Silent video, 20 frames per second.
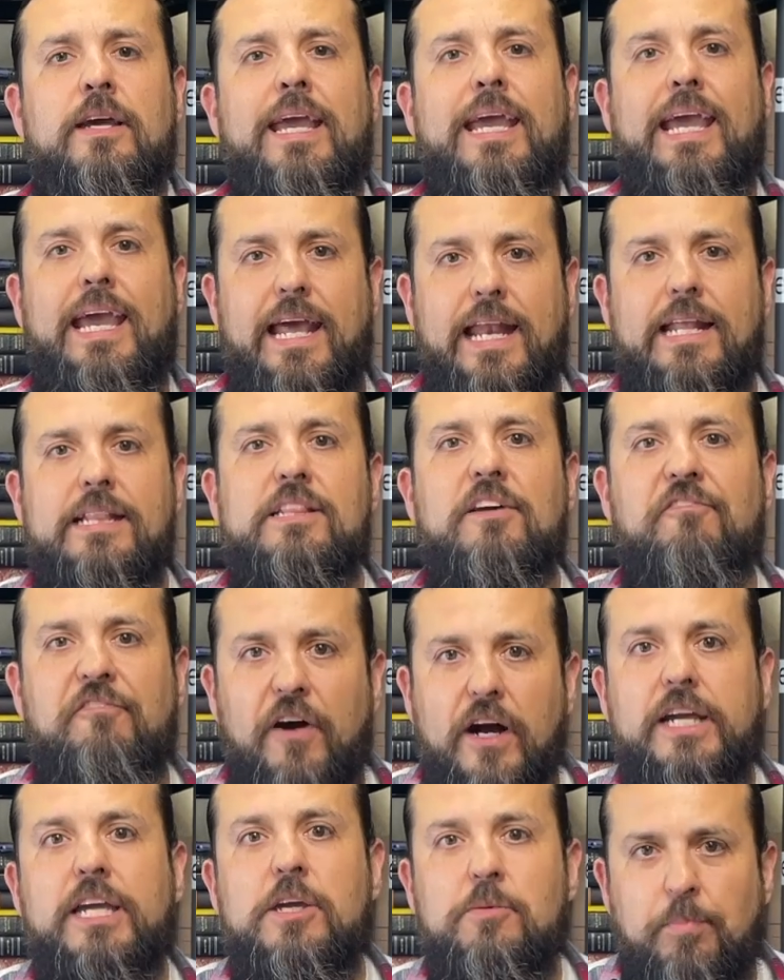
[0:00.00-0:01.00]
Edit the
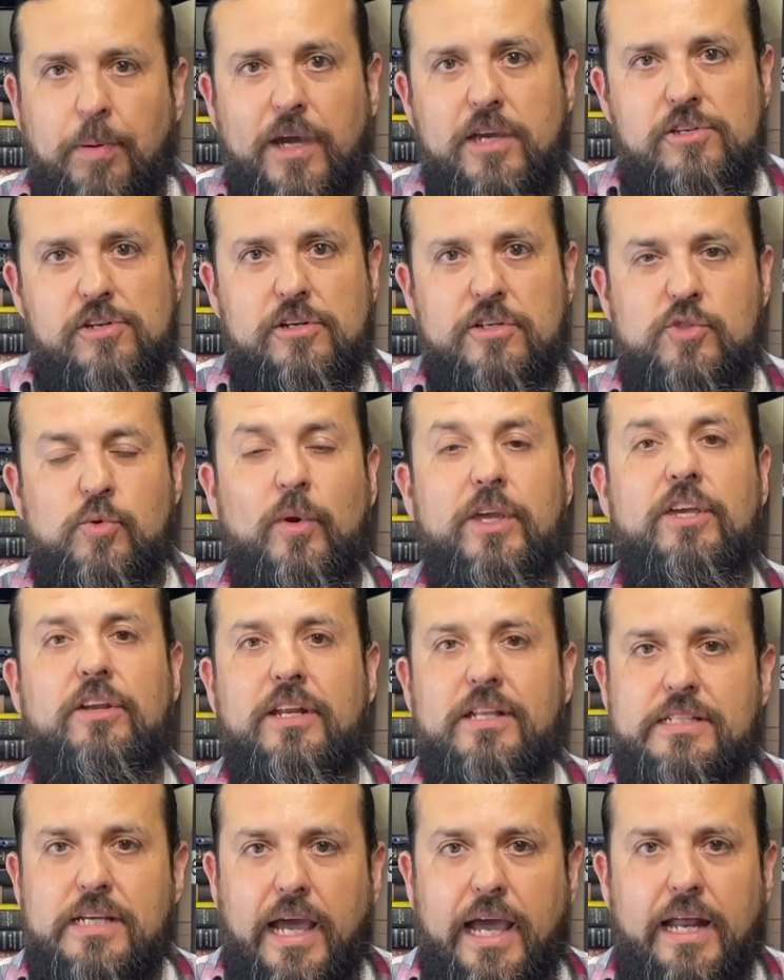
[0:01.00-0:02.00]
fucking pictures when you
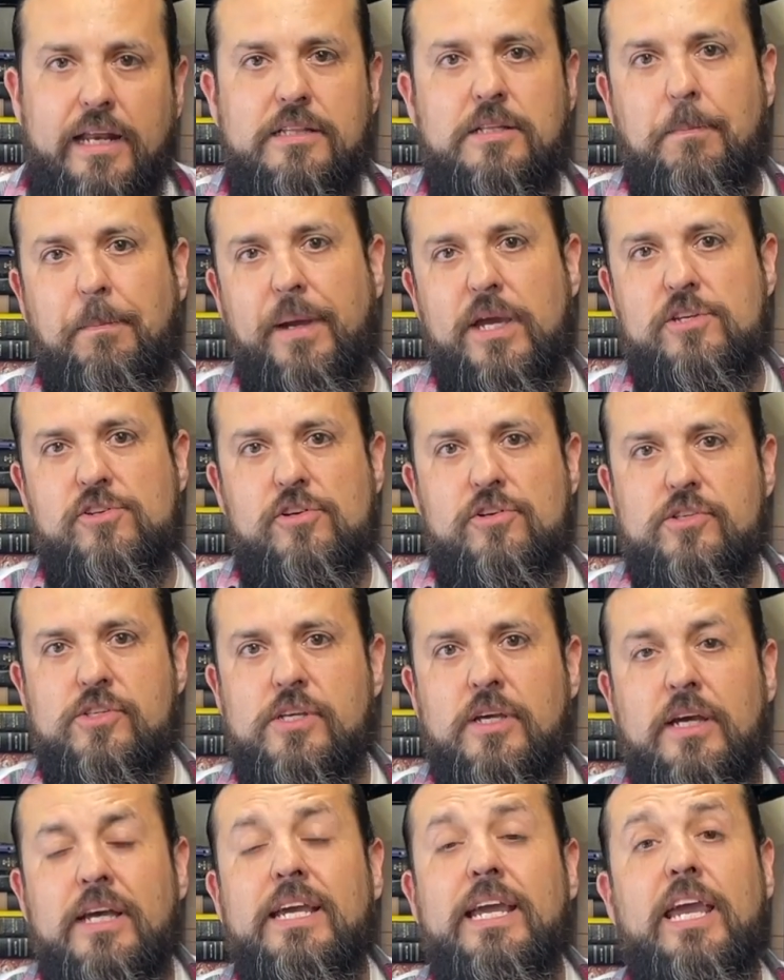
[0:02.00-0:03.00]
need to edit the
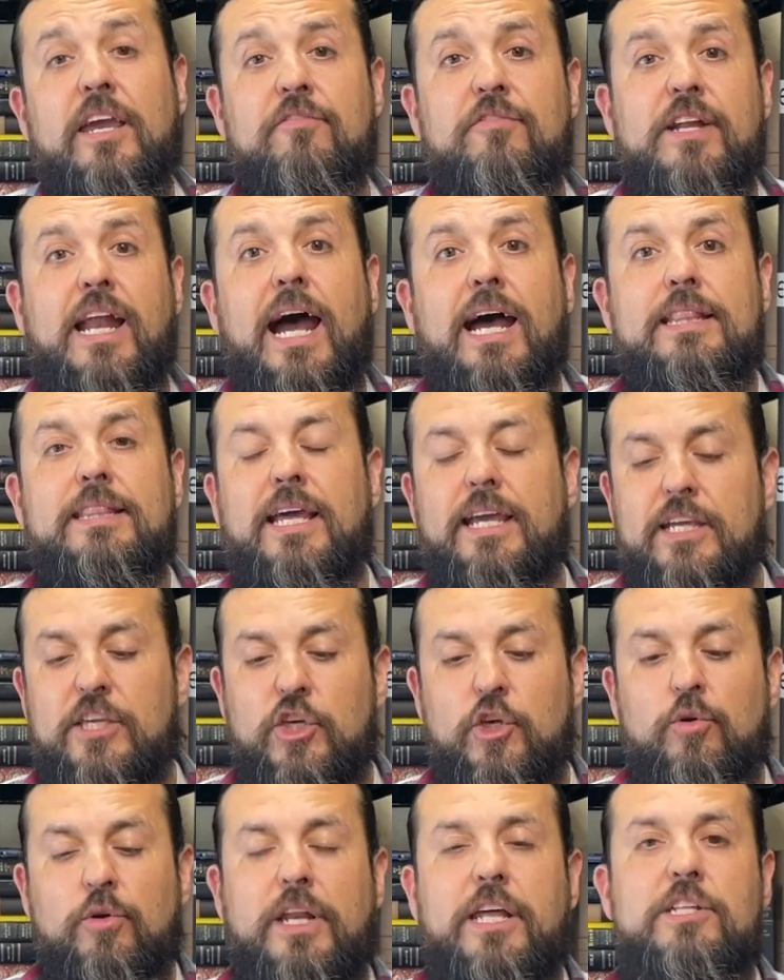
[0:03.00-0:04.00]
pictures. If not, then
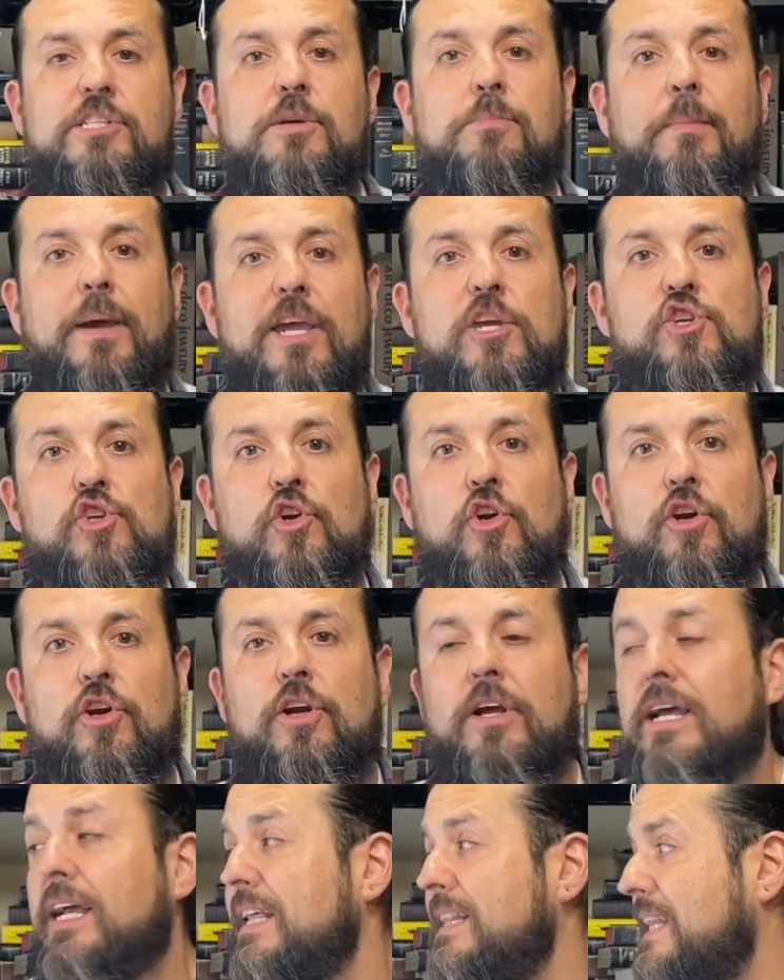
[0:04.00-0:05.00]
you need to make
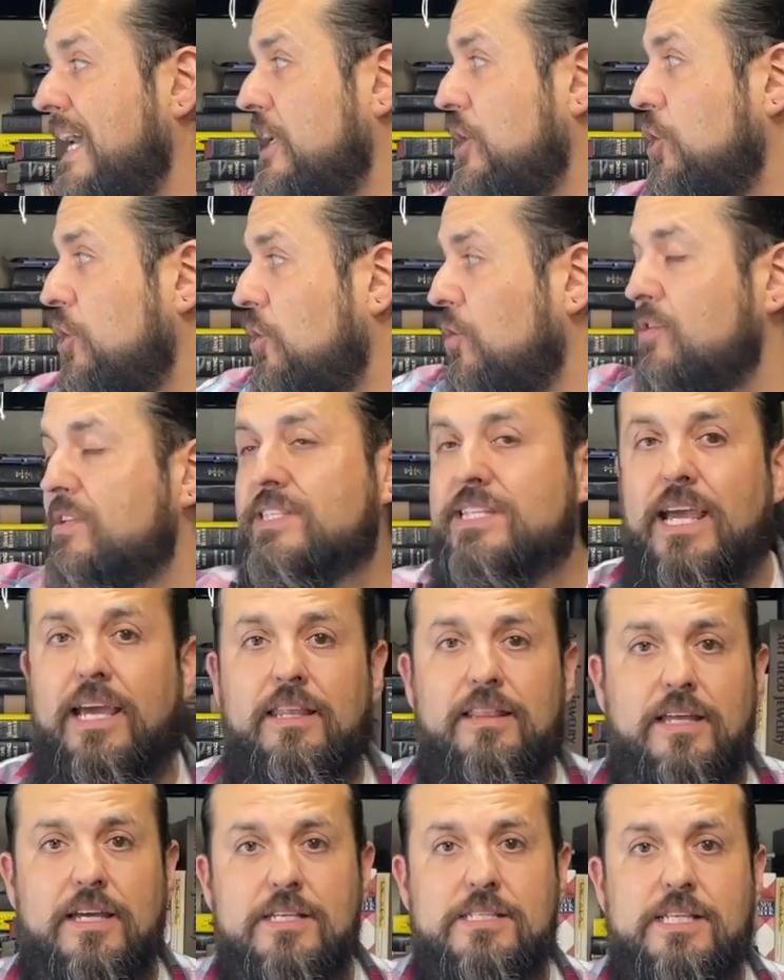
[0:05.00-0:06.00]
sure that you don't
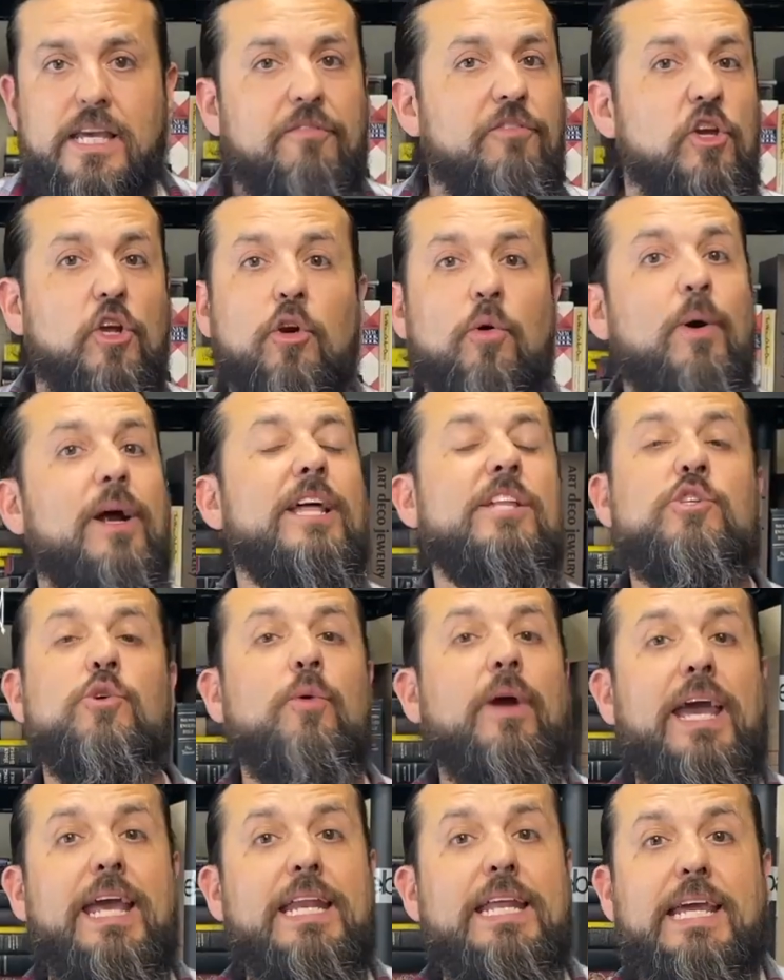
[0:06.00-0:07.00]
take this if you don't want to
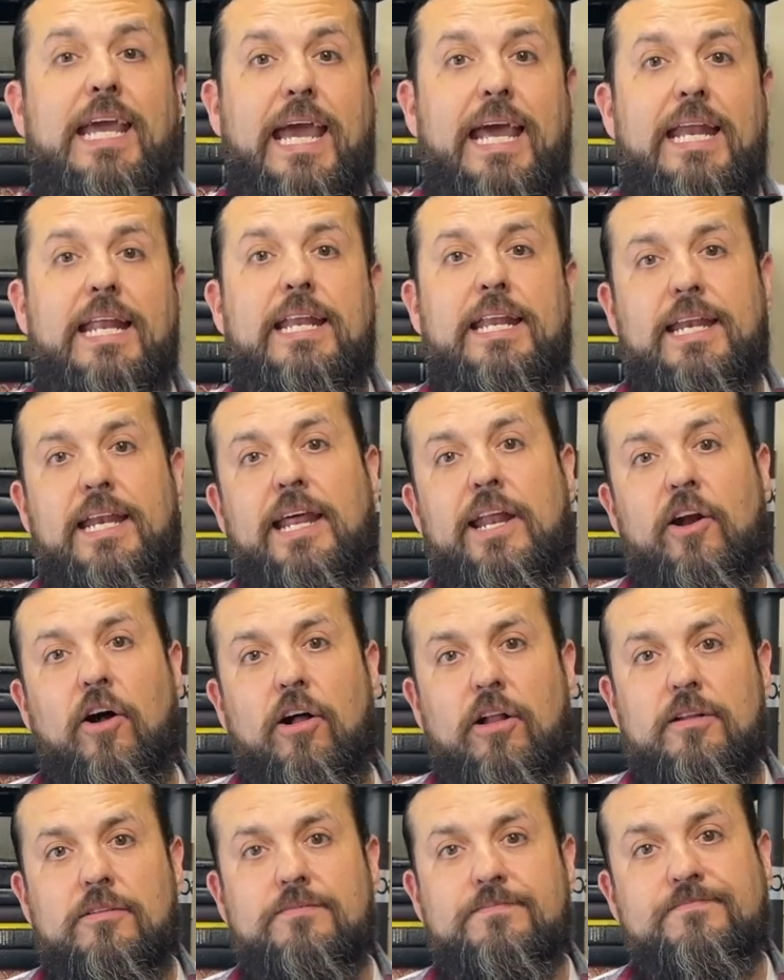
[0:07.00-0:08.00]
do any editing at
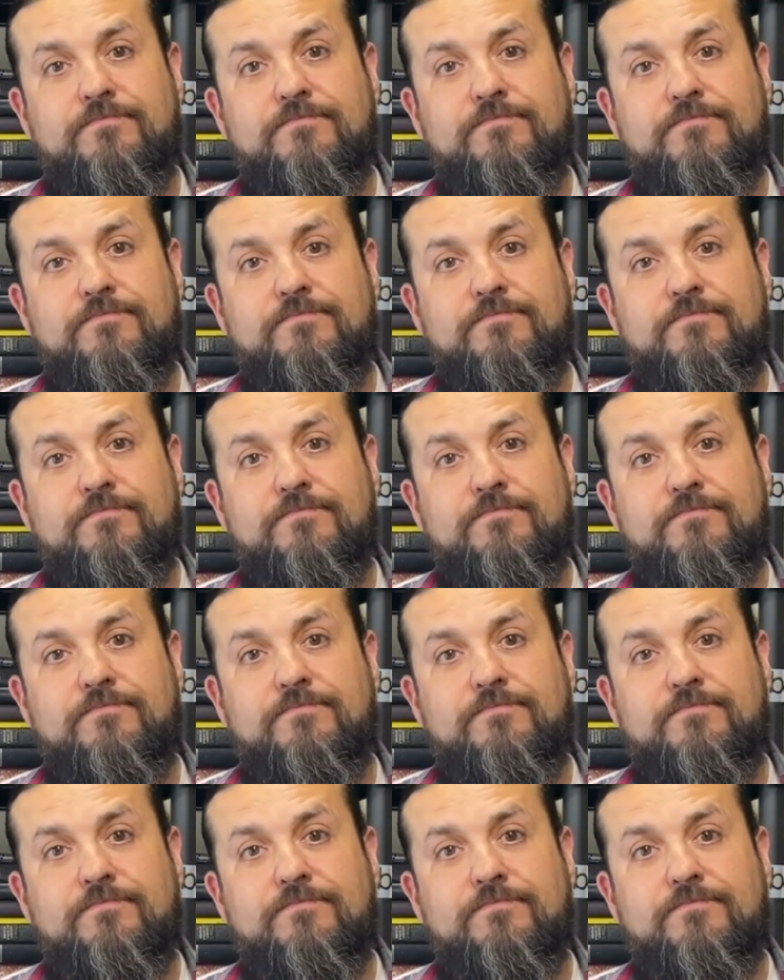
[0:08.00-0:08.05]
all.